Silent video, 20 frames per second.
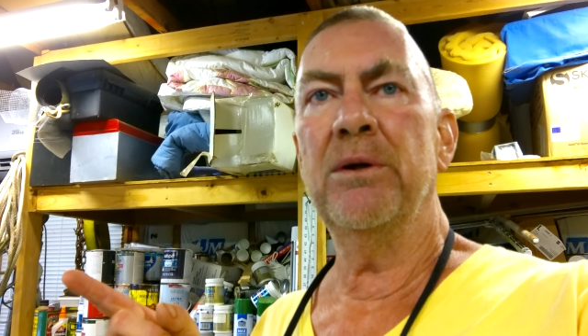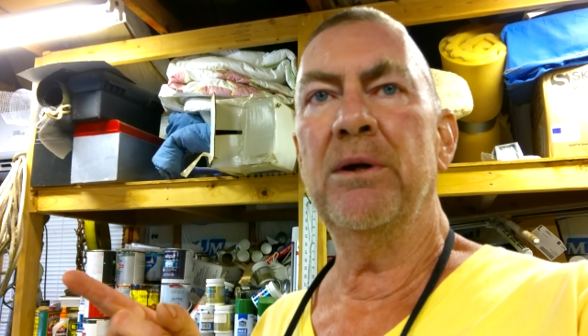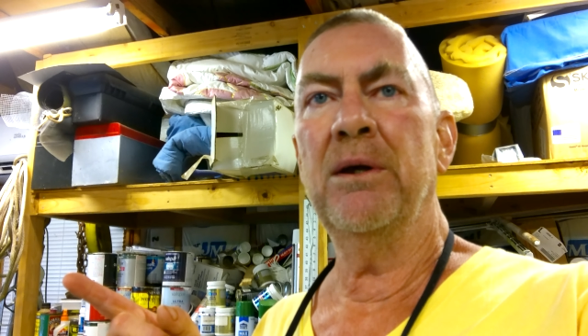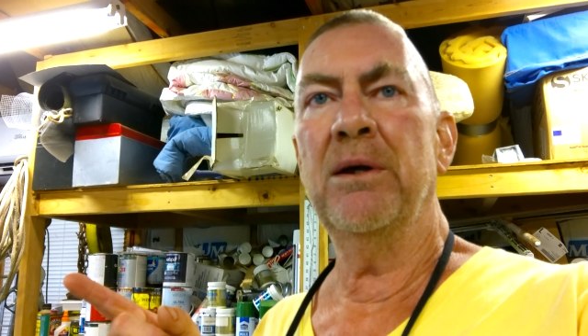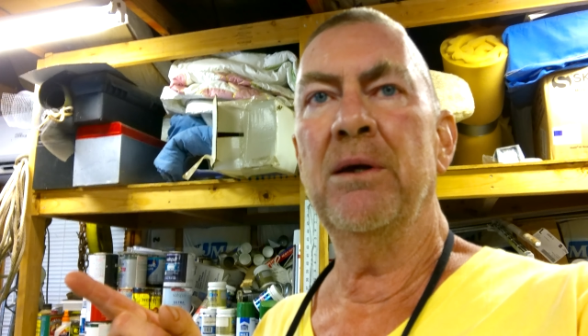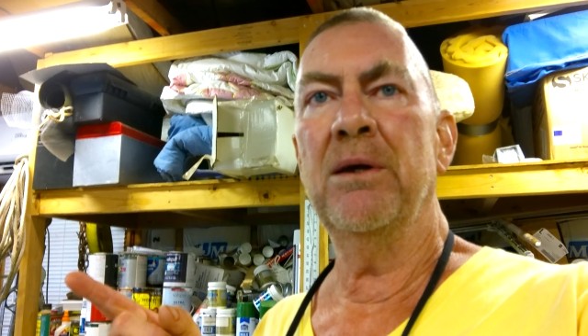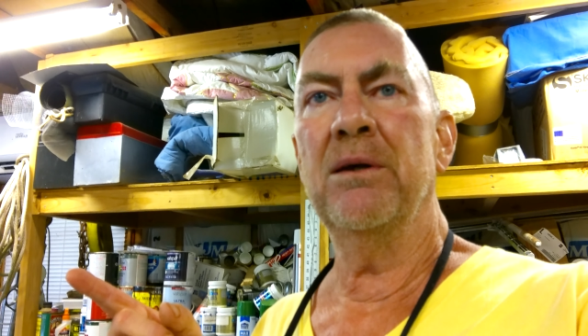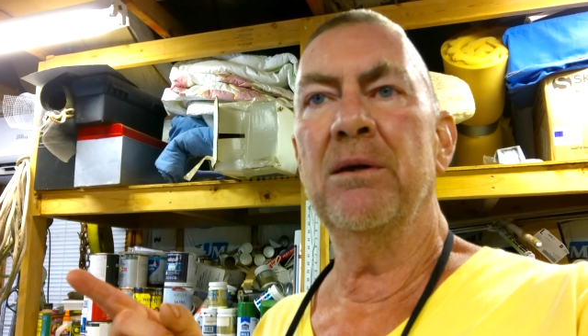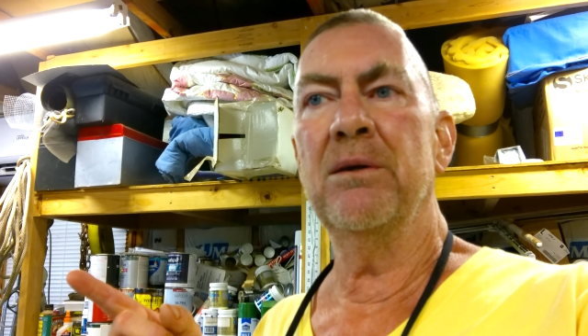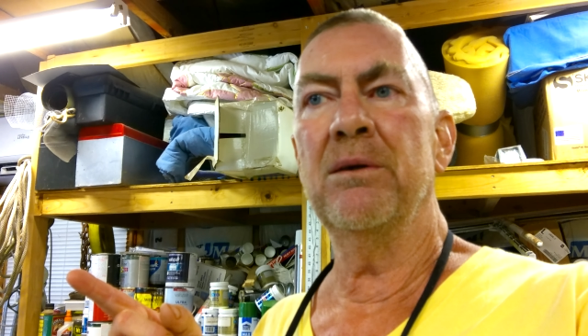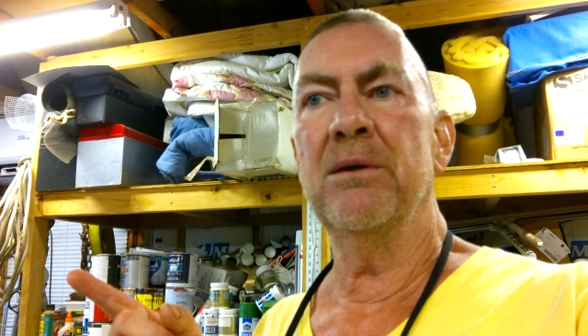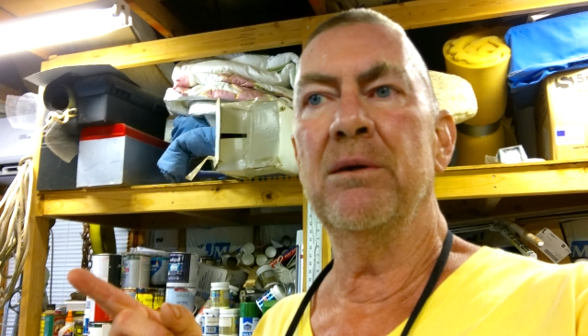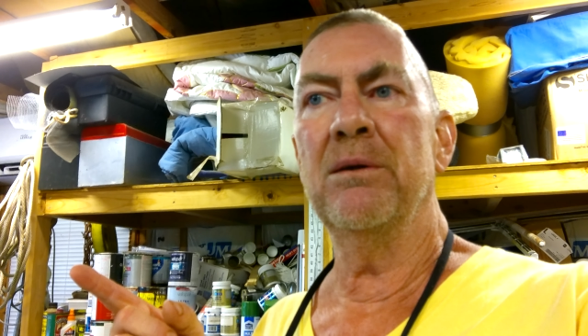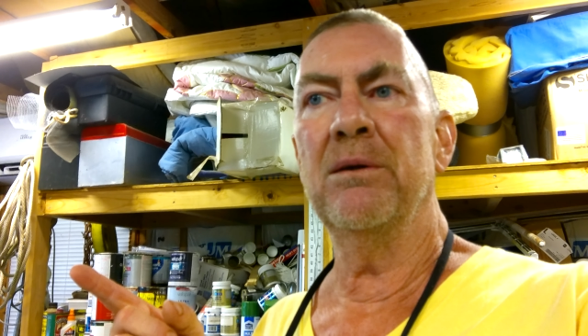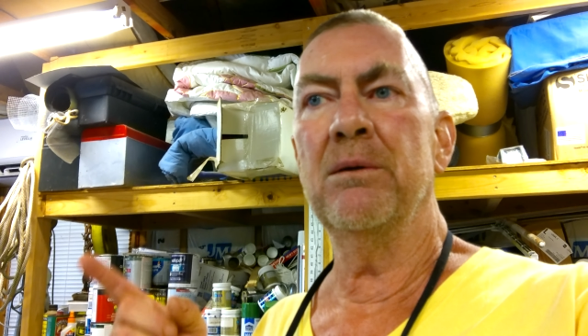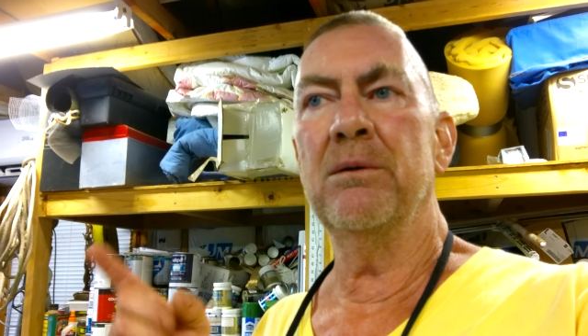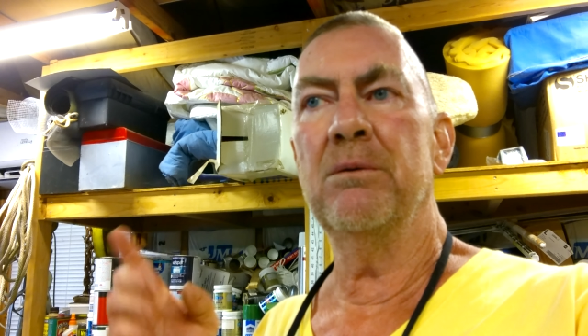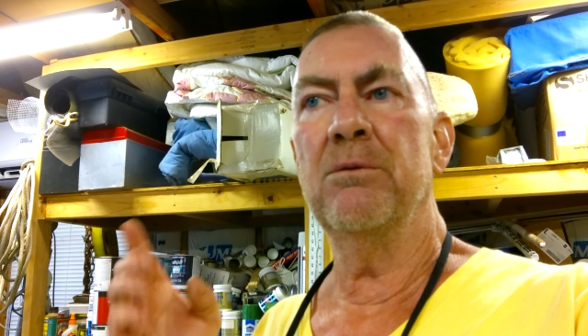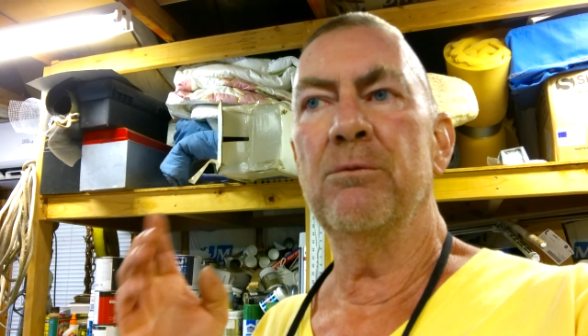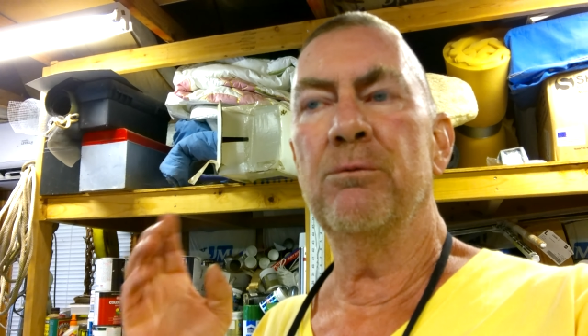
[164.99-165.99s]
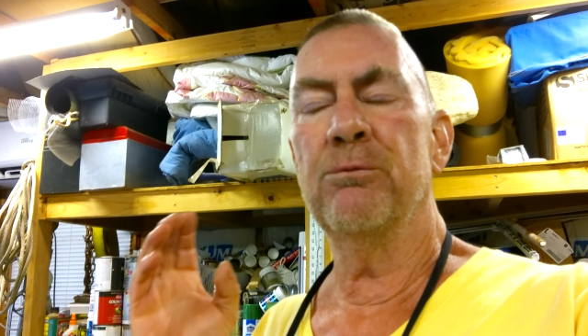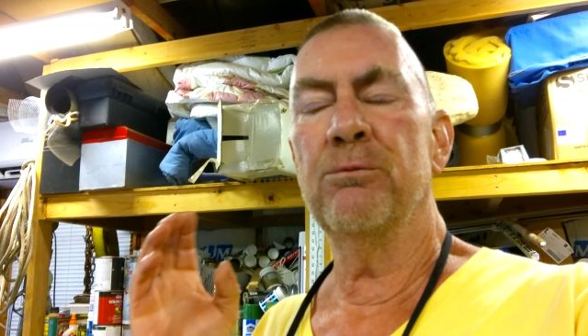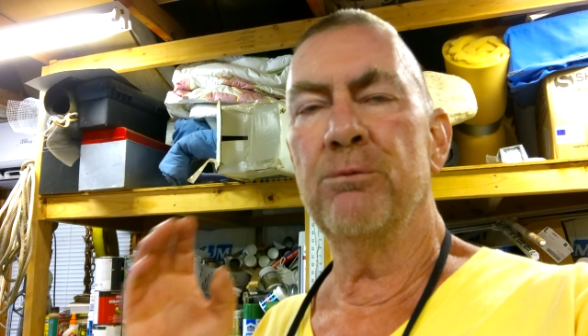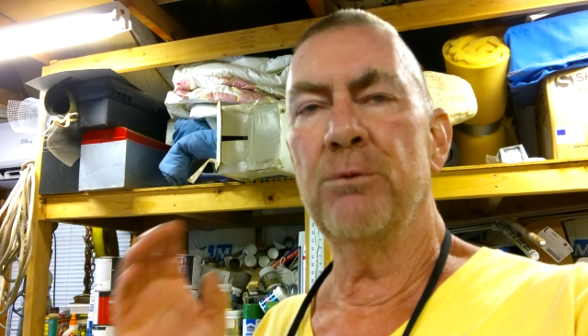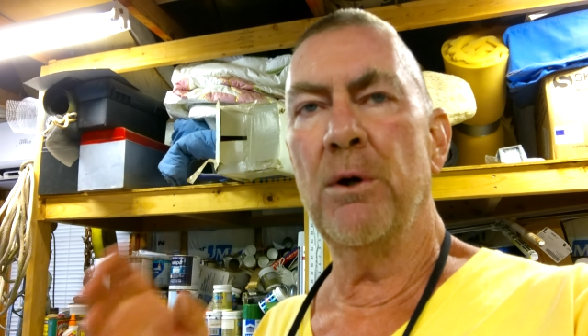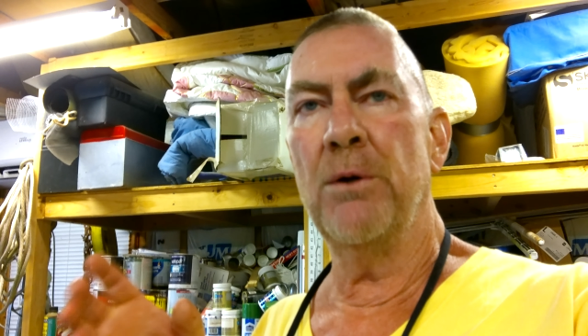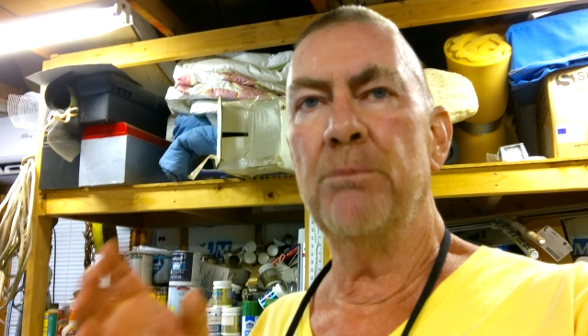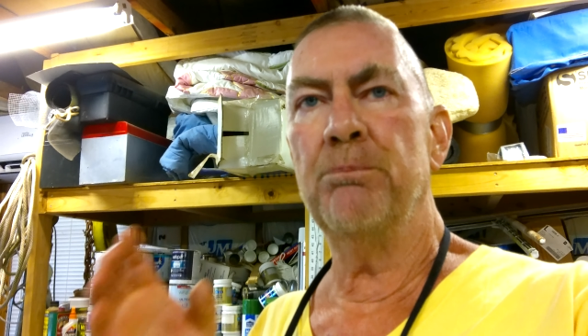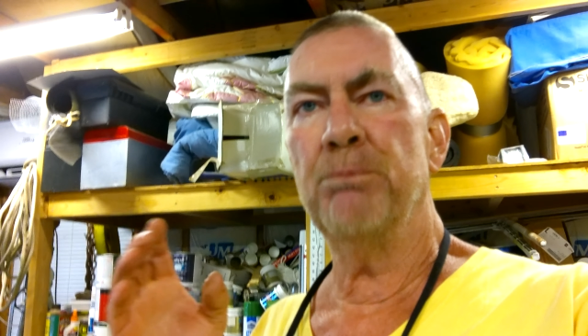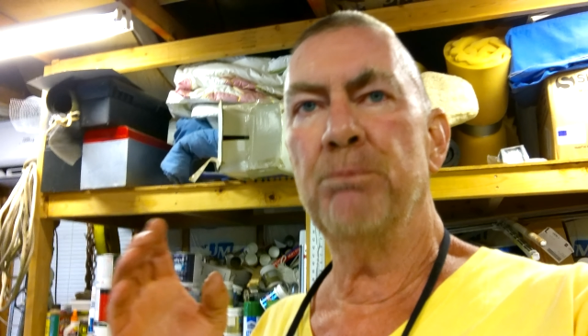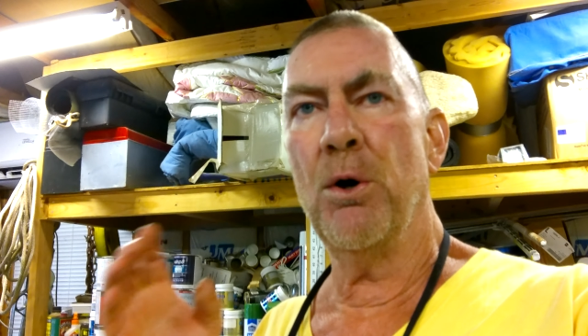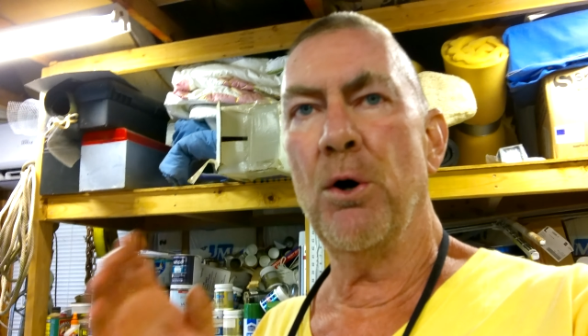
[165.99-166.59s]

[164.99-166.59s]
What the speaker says: and the front